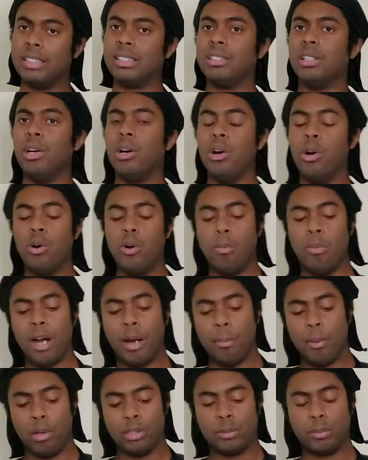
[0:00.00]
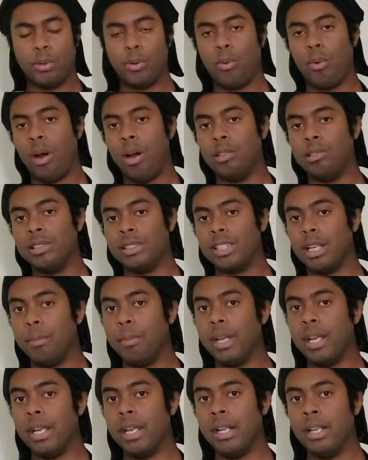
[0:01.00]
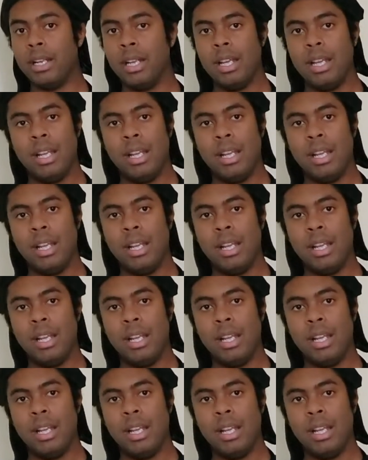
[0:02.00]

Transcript: So by multiple quadrants, I mean,